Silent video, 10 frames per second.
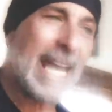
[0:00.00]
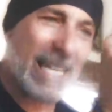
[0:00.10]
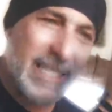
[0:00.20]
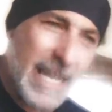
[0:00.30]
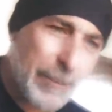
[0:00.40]

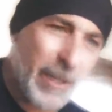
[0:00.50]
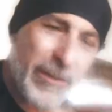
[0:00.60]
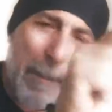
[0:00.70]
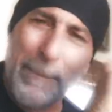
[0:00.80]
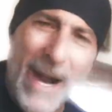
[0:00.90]
Accept
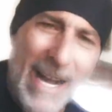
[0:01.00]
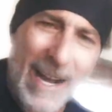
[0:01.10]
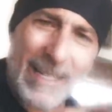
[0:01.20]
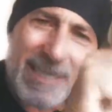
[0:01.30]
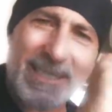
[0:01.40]
the
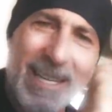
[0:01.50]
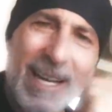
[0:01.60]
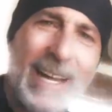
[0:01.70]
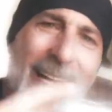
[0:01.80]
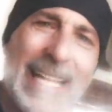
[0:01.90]
box
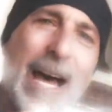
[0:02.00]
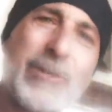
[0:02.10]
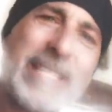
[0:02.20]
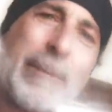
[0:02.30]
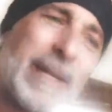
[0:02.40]

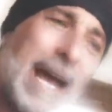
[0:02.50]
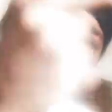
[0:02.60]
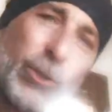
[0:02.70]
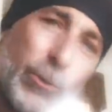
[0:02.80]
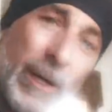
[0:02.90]
allows them now
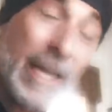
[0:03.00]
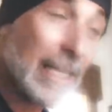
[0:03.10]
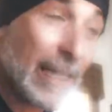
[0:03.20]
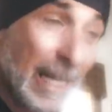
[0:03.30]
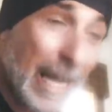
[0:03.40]
to
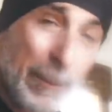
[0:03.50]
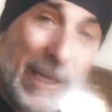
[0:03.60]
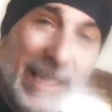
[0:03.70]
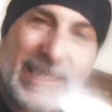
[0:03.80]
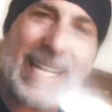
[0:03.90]

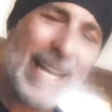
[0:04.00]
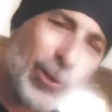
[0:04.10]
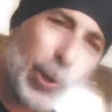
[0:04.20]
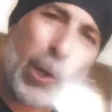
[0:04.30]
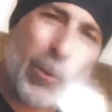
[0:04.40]
label it,
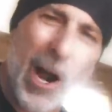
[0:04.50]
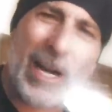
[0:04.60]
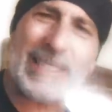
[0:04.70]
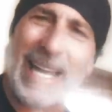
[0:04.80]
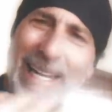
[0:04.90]
throw
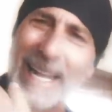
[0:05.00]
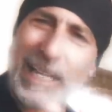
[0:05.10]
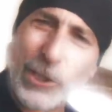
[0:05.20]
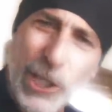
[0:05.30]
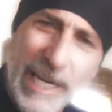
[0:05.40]
rocks at it,
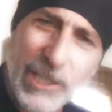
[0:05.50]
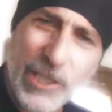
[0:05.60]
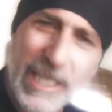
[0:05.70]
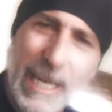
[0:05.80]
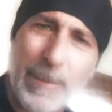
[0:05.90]
and
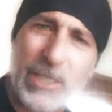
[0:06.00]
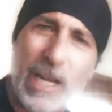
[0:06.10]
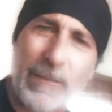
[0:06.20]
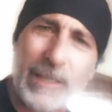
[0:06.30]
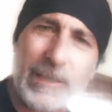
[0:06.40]
change the image
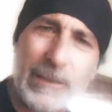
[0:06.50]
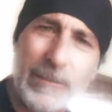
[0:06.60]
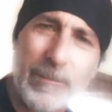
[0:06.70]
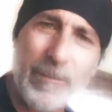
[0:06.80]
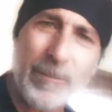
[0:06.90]
of it,
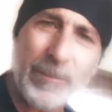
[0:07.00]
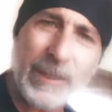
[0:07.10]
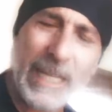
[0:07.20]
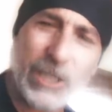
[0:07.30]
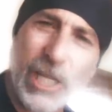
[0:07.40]

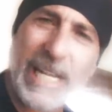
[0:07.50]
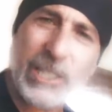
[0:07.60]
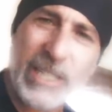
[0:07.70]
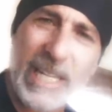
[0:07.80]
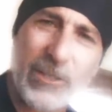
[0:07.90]
and
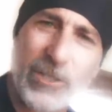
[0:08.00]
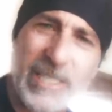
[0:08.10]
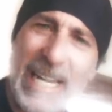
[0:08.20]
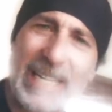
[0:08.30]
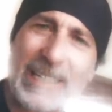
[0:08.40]
change the
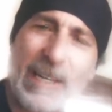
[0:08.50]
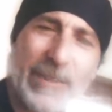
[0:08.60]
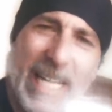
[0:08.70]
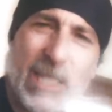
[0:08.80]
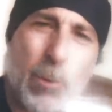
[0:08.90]
understanding of
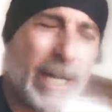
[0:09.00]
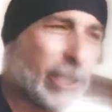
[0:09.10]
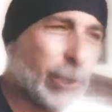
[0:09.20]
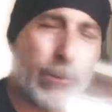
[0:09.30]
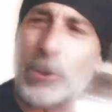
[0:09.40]
it. That's why
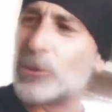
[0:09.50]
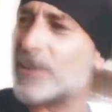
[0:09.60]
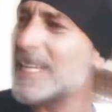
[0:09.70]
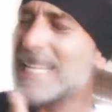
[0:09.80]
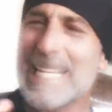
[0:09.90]

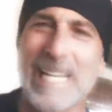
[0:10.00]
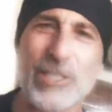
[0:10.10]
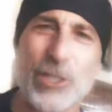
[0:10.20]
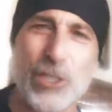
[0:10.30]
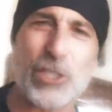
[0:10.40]
truth
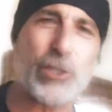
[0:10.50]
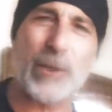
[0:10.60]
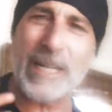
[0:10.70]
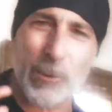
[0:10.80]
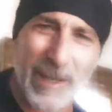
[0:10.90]
is a
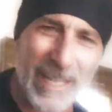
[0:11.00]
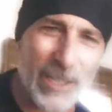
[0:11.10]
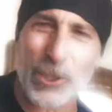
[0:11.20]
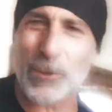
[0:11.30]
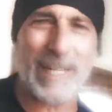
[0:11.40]
string
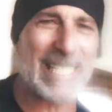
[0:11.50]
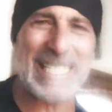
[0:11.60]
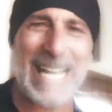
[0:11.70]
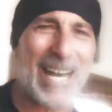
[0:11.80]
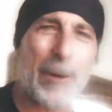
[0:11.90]
within you. It is
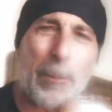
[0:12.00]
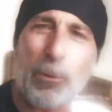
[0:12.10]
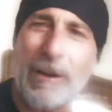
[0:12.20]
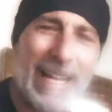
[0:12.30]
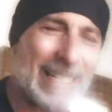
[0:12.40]
not a
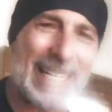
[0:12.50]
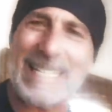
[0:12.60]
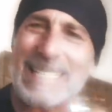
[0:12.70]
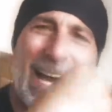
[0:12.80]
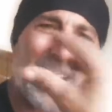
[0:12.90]
brand. It
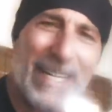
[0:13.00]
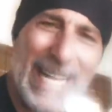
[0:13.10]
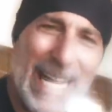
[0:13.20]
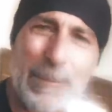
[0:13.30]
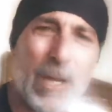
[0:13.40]
is not a
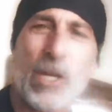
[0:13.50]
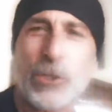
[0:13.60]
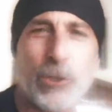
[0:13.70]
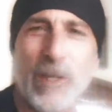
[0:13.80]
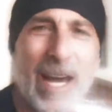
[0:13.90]
name.
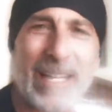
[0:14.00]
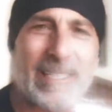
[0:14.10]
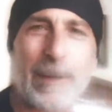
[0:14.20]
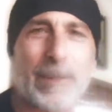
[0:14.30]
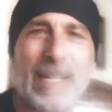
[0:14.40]
Do not
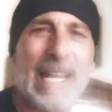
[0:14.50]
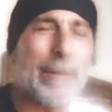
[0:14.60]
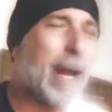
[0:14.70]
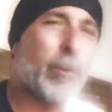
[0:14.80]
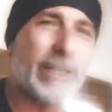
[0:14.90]
accept a
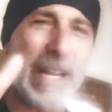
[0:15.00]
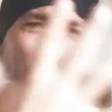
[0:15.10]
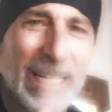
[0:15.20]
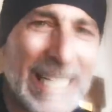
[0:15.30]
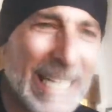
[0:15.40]
name. I will
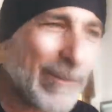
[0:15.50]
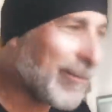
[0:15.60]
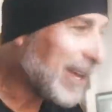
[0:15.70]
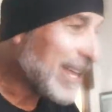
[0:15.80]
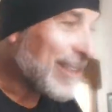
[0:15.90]
never
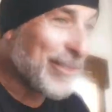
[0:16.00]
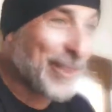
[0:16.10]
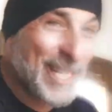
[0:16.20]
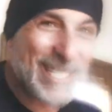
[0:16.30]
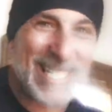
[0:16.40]
give
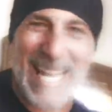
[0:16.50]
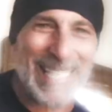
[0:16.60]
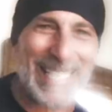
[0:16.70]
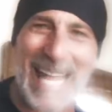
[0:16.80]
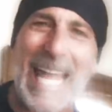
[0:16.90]
this a
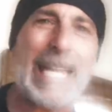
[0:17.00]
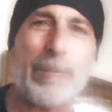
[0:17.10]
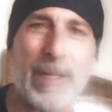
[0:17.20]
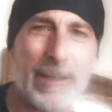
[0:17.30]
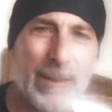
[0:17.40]

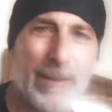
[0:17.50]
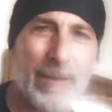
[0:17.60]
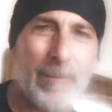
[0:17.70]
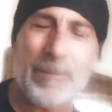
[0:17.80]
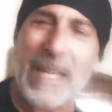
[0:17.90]
name,
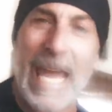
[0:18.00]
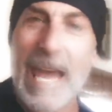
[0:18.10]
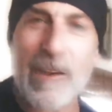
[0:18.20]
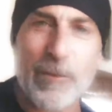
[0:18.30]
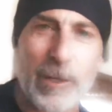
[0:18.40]

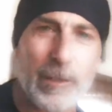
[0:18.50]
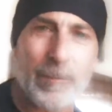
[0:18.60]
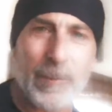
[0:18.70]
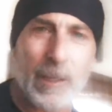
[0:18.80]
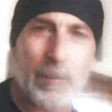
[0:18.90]
ever,
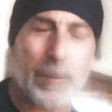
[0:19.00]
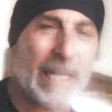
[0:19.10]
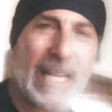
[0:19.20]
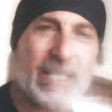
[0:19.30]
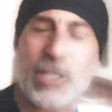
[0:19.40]

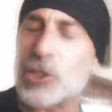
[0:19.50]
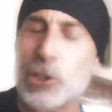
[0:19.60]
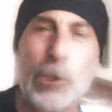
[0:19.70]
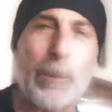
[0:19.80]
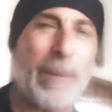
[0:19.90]
because it's
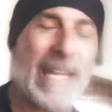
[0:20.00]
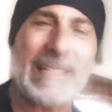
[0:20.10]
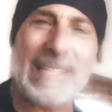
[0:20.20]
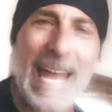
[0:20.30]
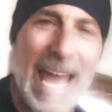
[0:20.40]
too
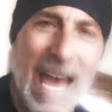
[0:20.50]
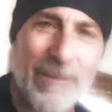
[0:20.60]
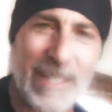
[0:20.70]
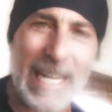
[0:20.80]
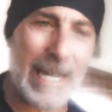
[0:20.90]
big to
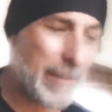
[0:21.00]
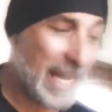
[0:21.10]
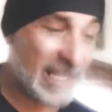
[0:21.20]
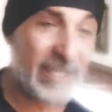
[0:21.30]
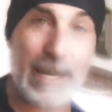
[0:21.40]
have a name
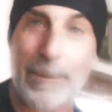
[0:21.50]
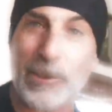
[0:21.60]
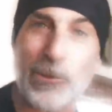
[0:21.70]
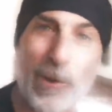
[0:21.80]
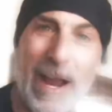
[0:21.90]

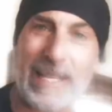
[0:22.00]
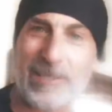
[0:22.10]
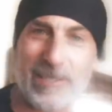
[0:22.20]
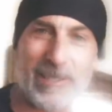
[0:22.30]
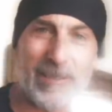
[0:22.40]
except
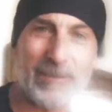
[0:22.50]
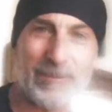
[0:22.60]
Christ.